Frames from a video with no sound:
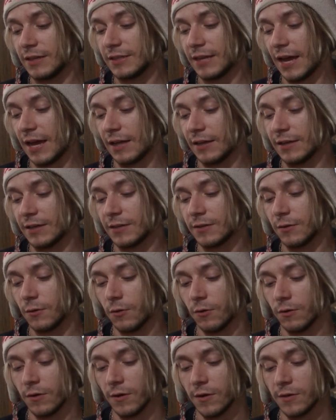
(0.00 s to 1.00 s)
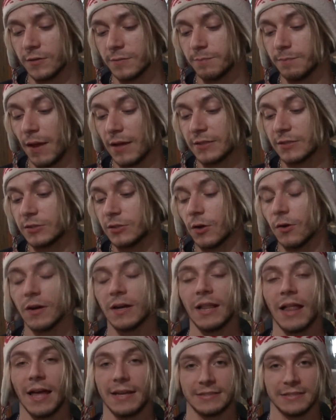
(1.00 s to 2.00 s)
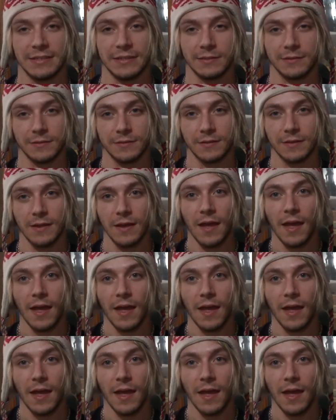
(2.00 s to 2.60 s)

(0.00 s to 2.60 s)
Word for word: Italian horror's best-known classics.